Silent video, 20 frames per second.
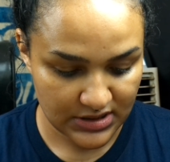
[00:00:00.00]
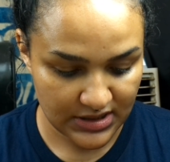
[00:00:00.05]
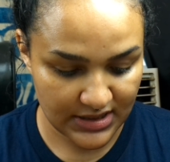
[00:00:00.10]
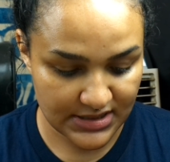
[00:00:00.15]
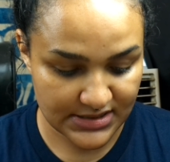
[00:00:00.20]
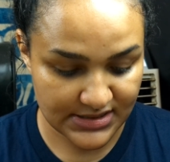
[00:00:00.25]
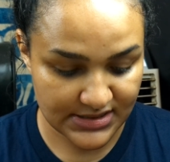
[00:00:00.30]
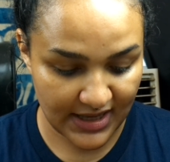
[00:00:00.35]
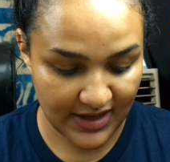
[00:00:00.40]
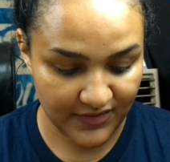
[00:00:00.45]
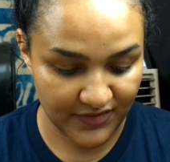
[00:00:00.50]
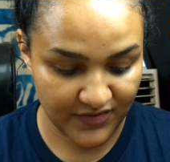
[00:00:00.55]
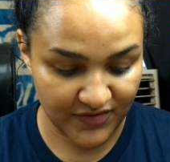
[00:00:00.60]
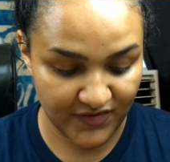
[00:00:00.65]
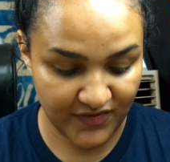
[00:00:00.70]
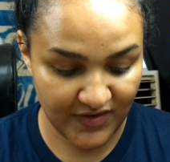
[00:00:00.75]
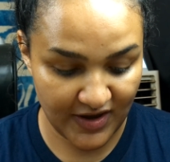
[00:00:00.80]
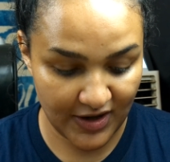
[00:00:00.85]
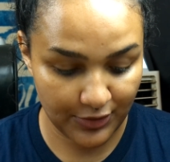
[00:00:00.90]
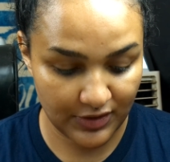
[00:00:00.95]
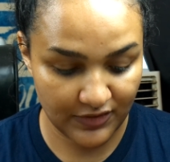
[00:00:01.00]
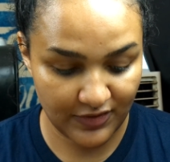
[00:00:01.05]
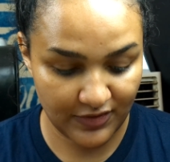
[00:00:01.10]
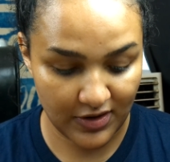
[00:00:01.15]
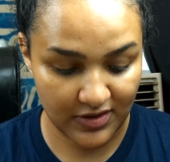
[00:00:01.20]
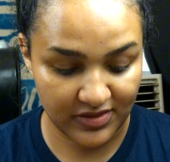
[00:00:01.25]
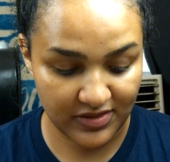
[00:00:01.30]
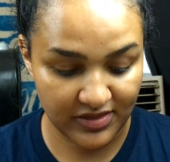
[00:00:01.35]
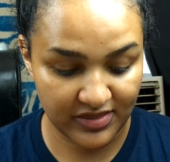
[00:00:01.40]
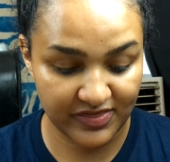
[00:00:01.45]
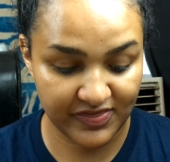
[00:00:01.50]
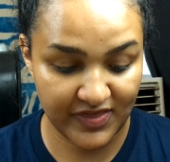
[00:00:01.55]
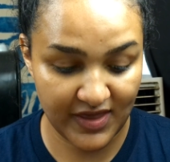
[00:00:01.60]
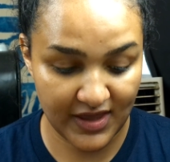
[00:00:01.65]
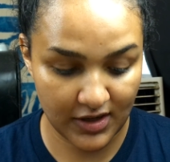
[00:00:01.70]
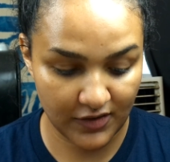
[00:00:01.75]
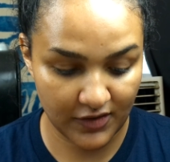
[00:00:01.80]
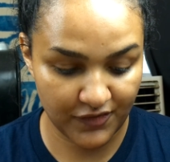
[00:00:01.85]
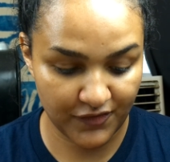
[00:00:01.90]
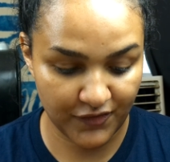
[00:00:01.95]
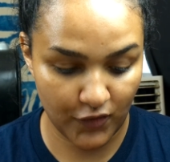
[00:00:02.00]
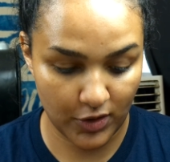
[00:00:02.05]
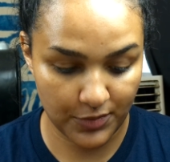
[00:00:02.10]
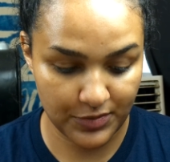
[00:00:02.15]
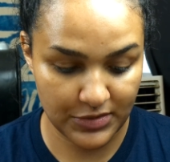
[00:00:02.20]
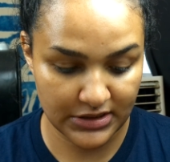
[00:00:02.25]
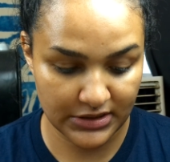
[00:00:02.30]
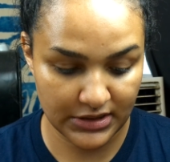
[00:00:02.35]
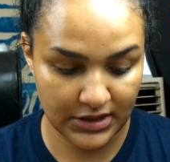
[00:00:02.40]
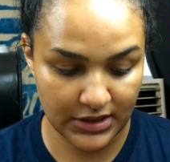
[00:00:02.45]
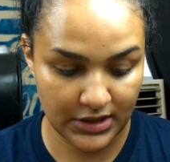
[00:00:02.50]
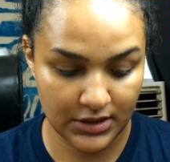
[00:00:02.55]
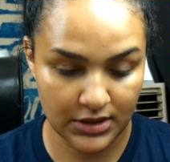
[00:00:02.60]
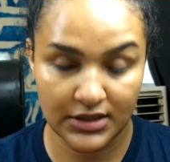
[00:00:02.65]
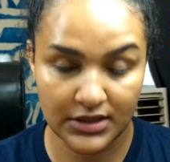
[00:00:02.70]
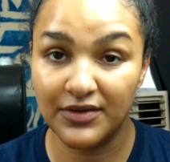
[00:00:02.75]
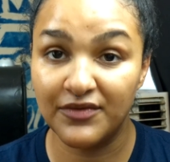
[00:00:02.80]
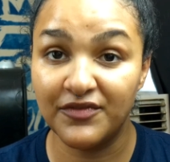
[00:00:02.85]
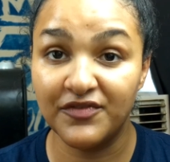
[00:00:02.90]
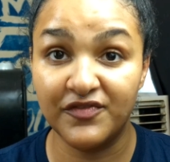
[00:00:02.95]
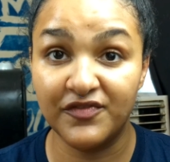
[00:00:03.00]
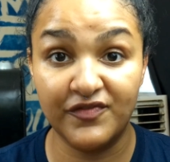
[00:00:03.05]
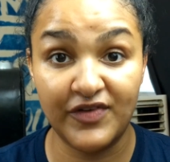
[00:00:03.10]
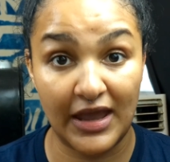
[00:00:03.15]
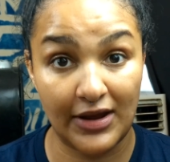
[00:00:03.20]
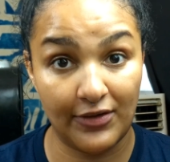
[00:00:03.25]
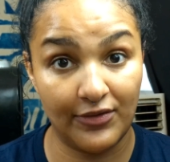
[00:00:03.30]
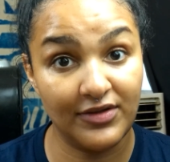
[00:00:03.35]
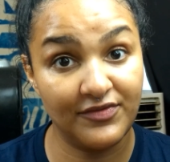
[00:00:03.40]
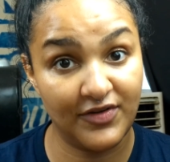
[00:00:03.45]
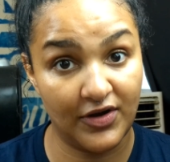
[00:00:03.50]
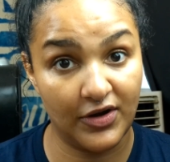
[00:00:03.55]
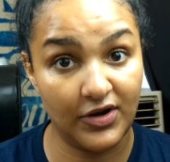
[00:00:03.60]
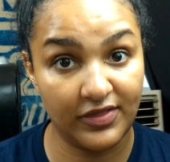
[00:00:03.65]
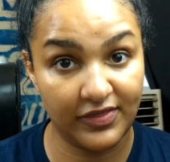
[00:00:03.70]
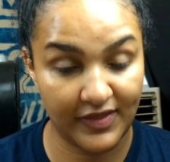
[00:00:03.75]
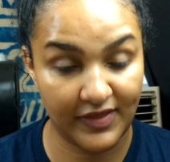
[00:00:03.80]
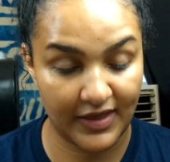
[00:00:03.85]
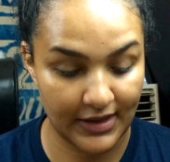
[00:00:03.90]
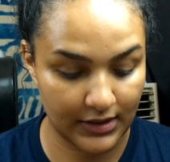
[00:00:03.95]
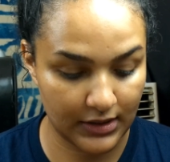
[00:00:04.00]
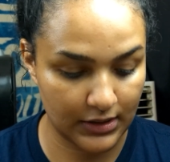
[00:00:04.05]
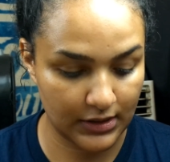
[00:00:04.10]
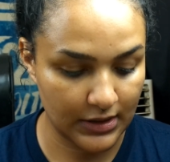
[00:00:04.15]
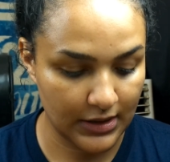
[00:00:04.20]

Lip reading: is a very, very thick formula, very, very thick,